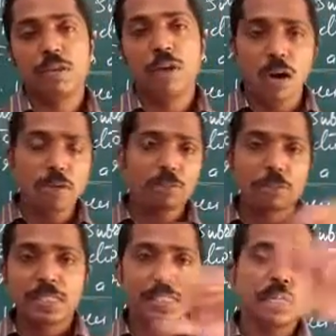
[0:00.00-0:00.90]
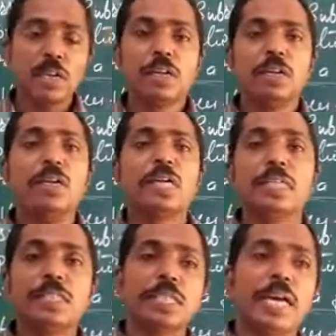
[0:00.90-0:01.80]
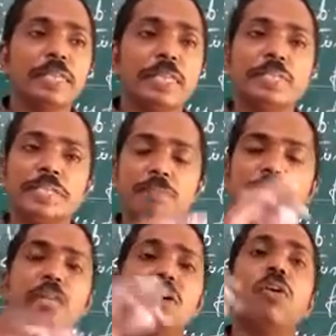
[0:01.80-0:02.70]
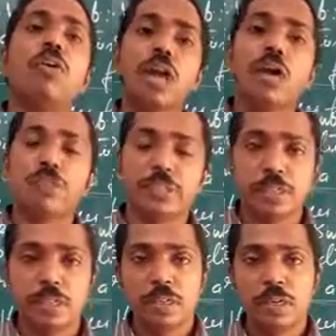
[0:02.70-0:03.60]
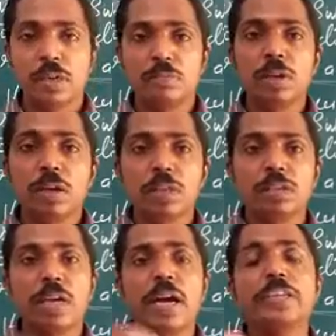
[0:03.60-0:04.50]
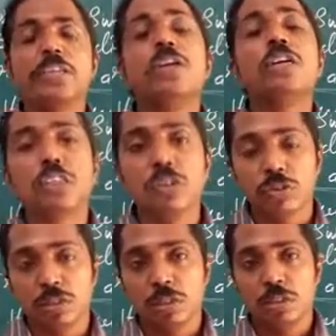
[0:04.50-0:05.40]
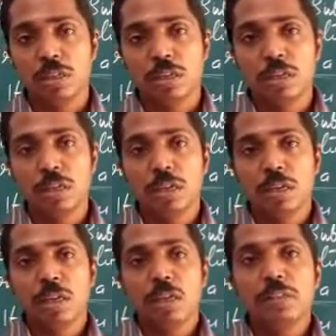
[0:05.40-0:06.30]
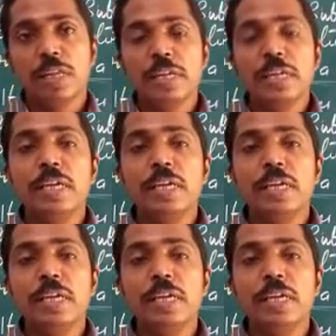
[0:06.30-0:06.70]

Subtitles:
overbridge, you can see that the steps are worn out because of continuous use. Then